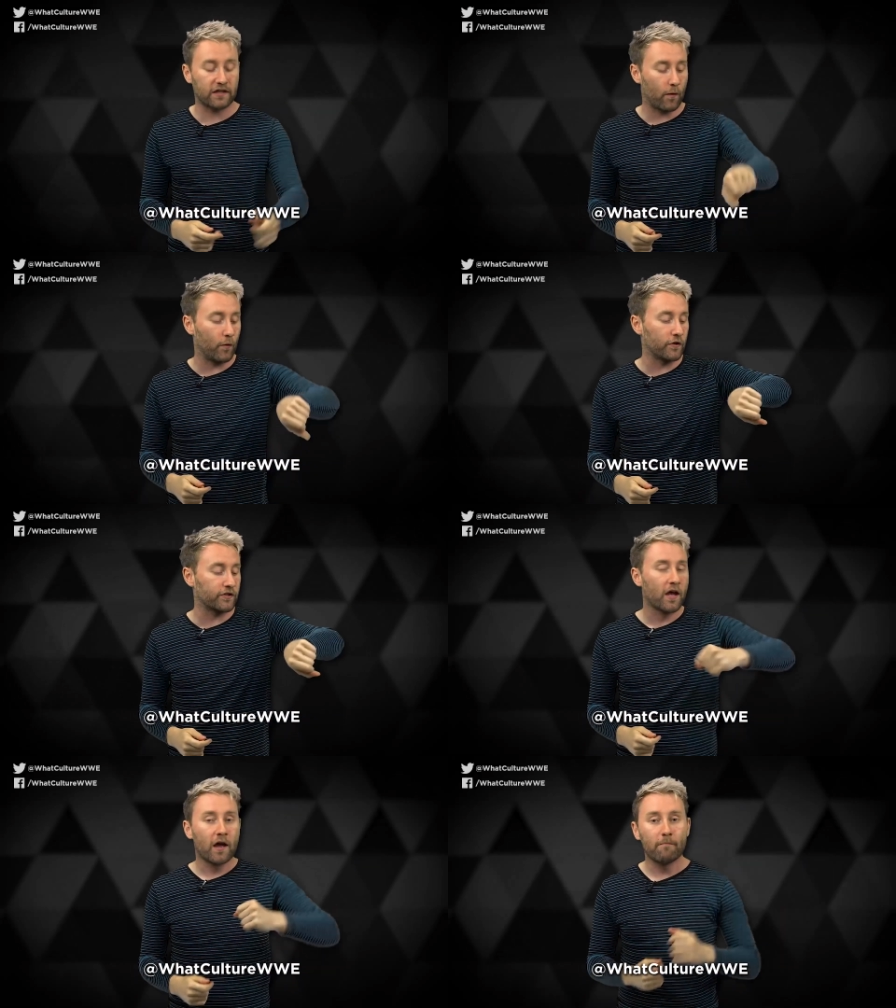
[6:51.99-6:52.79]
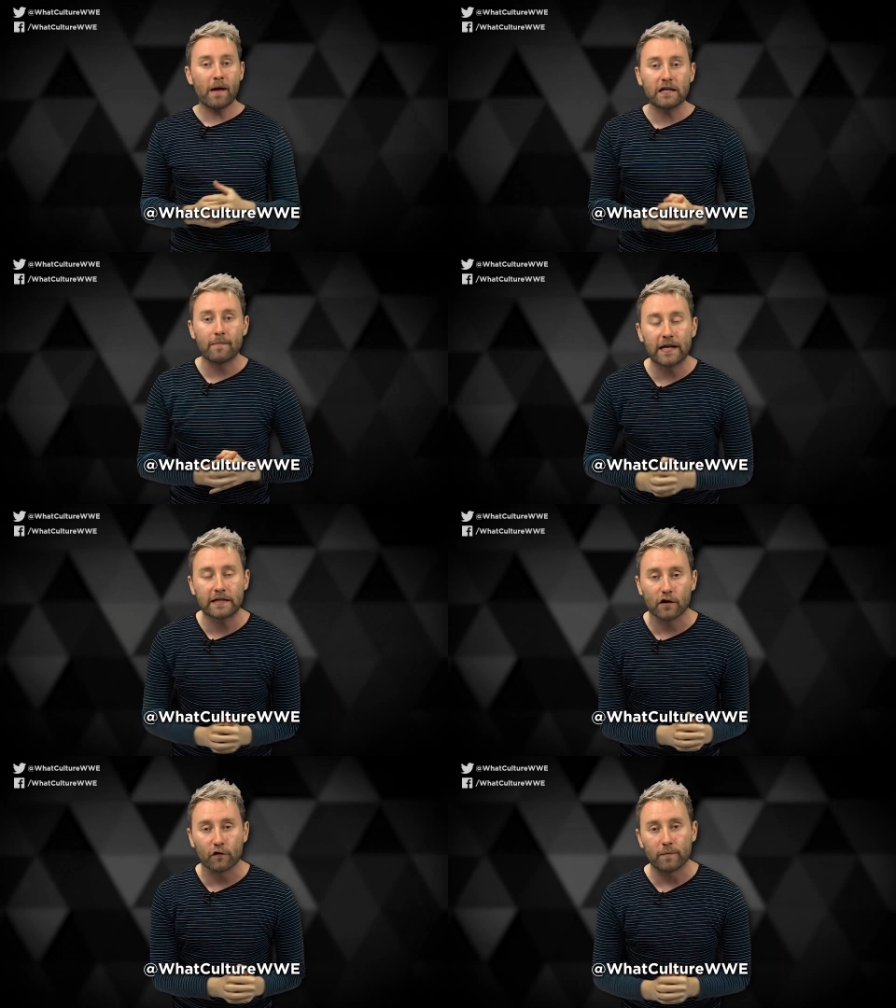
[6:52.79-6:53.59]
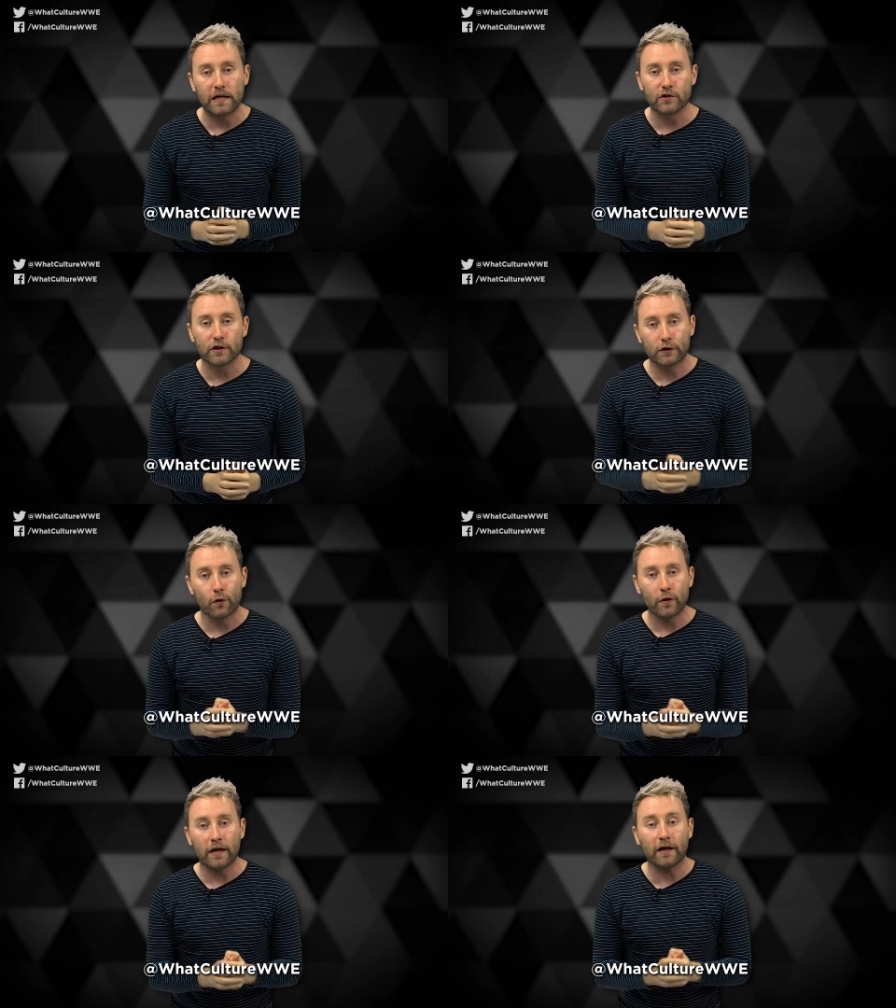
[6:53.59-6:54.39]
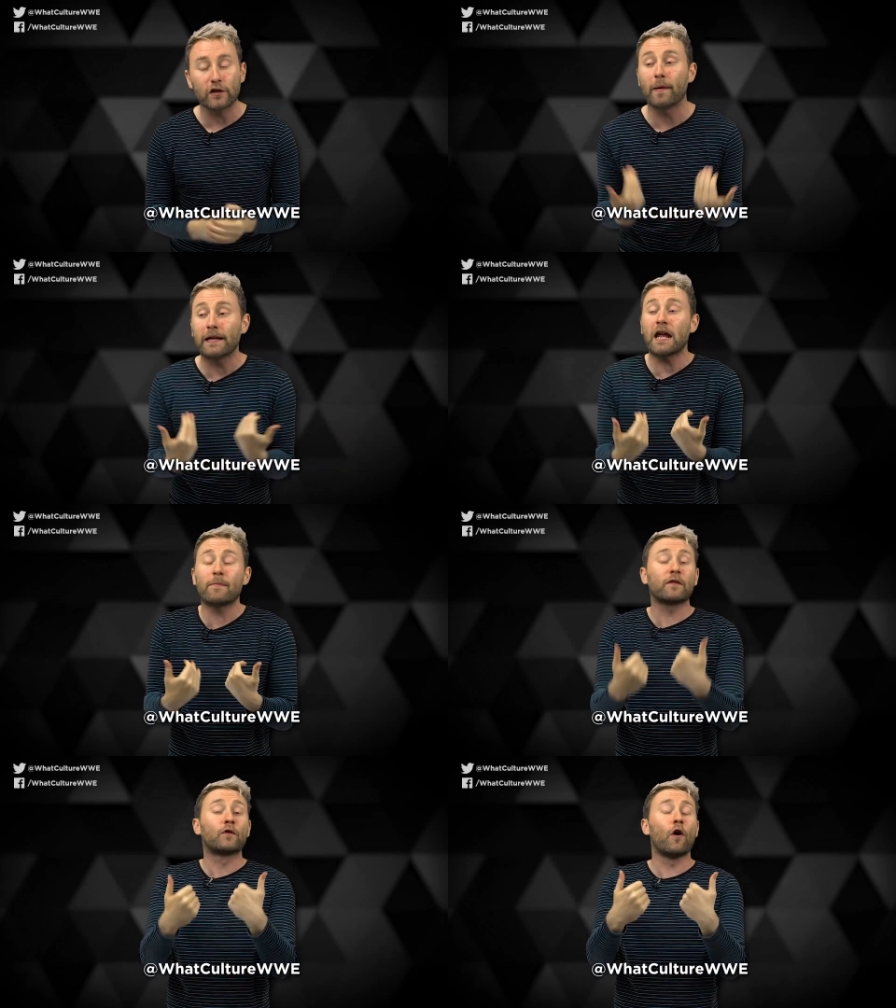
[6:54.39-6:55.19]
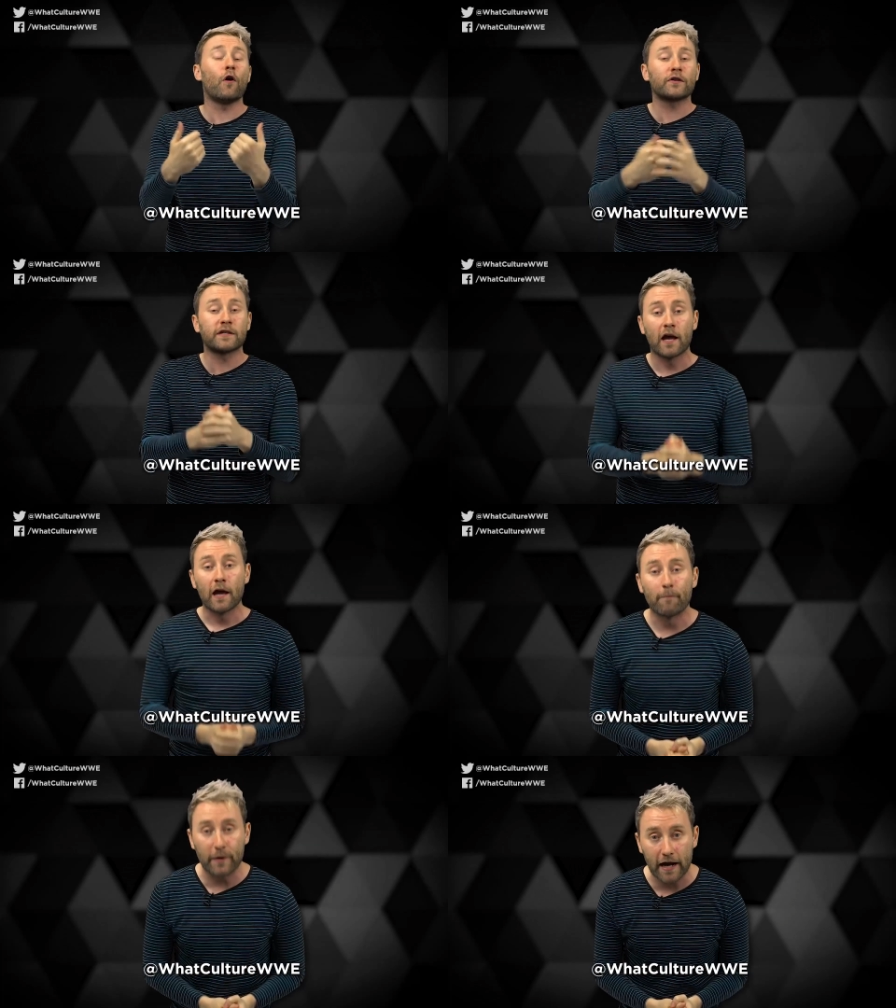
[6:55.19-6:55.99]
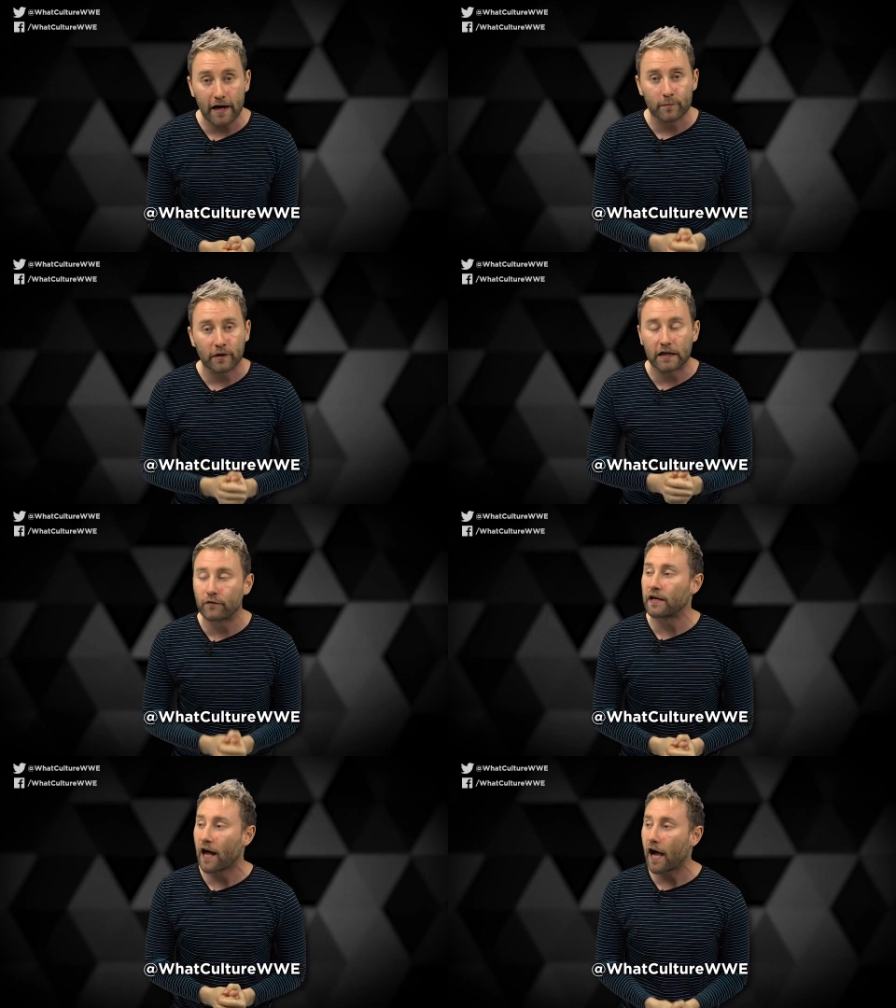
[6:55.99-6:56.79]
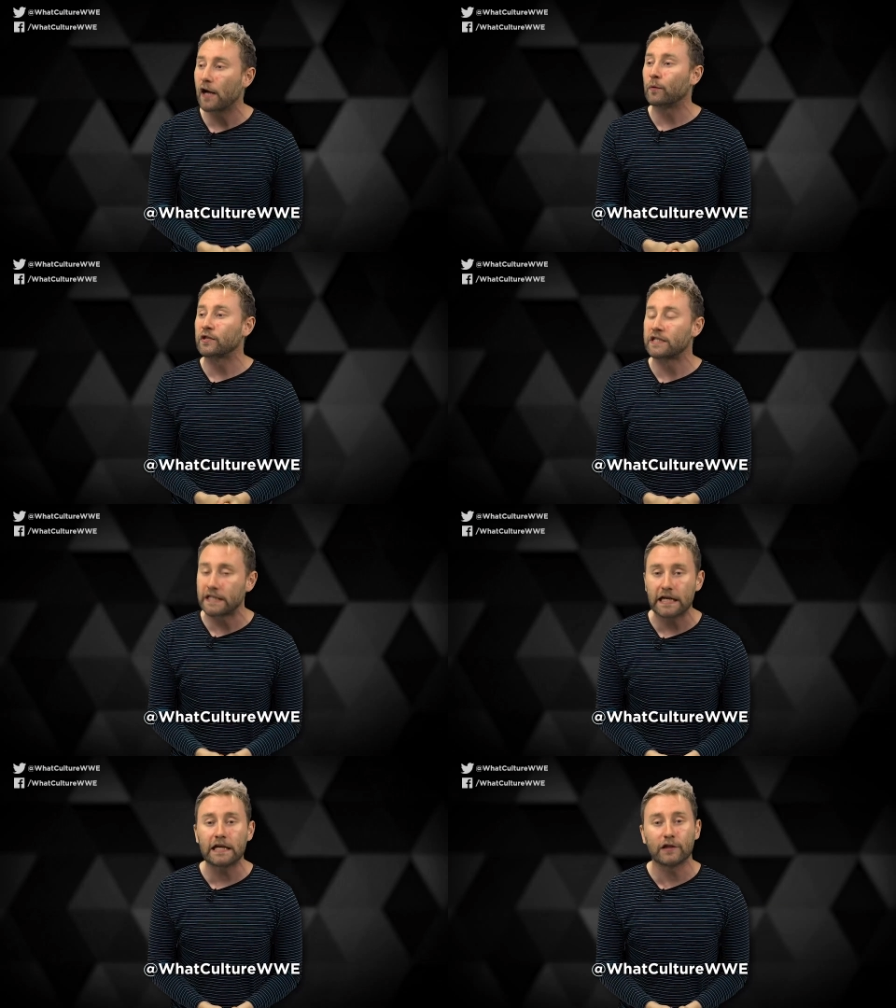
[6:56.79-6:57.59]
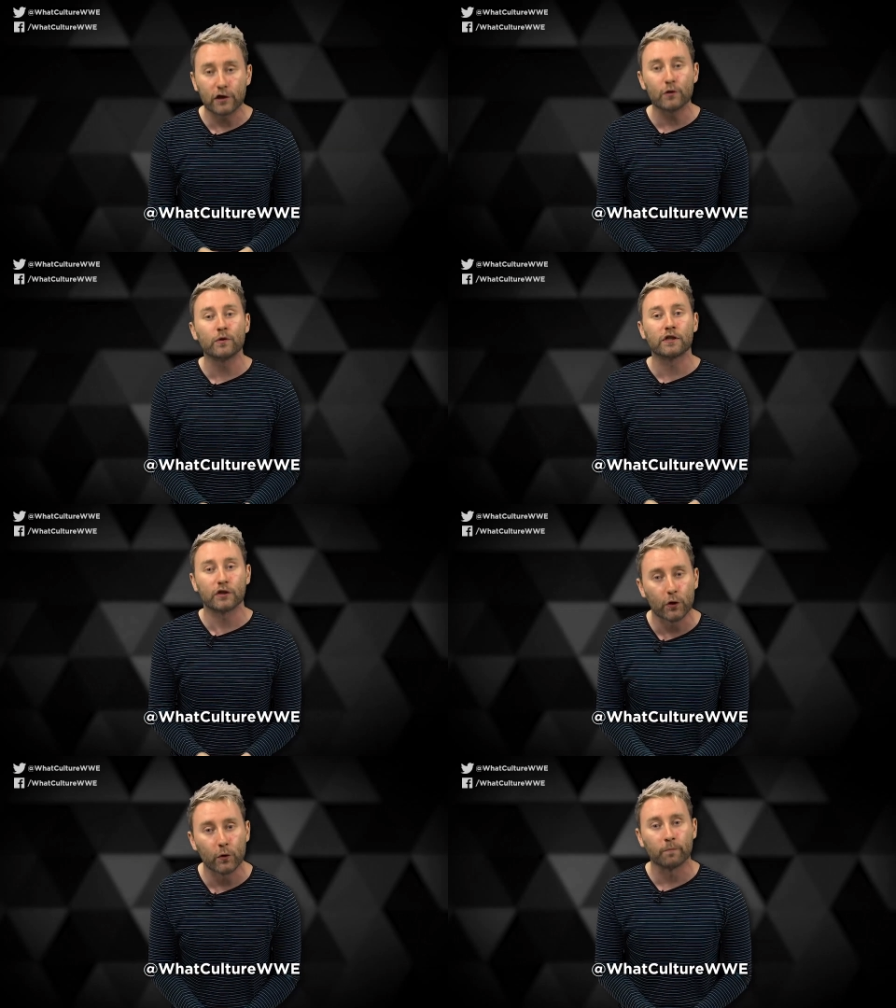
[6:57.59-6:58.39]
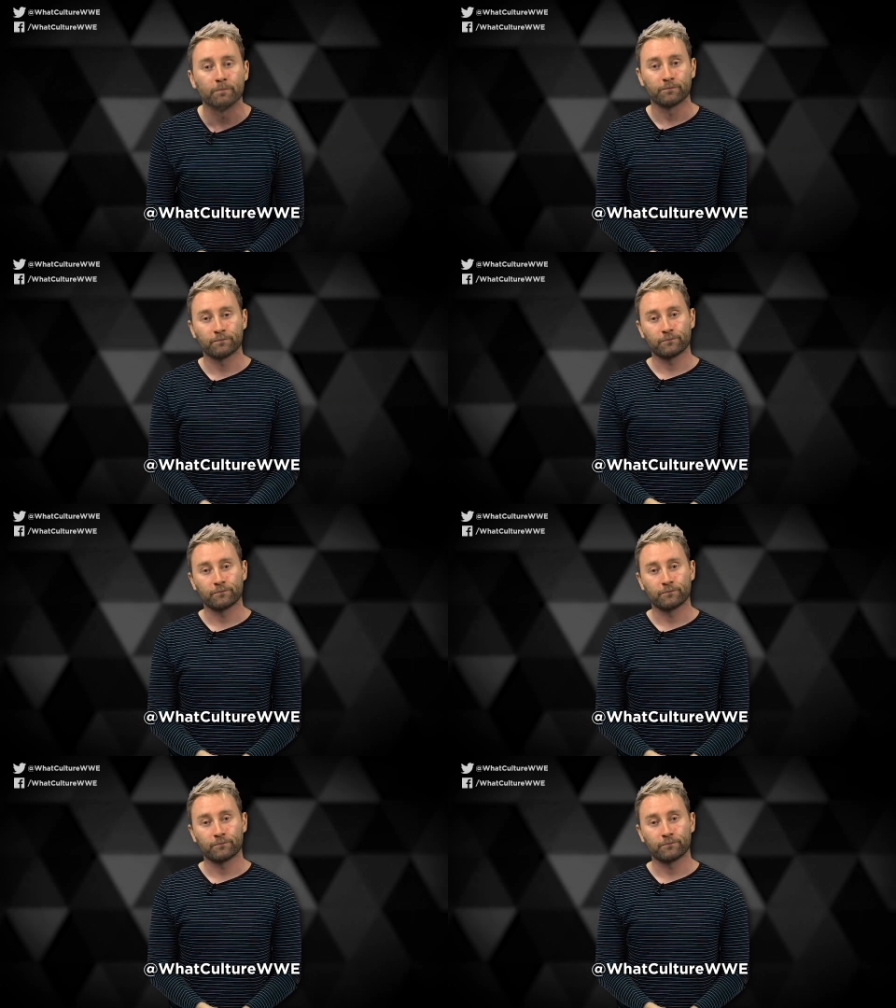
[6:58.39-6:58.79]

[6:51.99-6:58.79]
That was many minutes of me just talking at you. My name is, of course, Ben Adam Clery, and I will see you soon.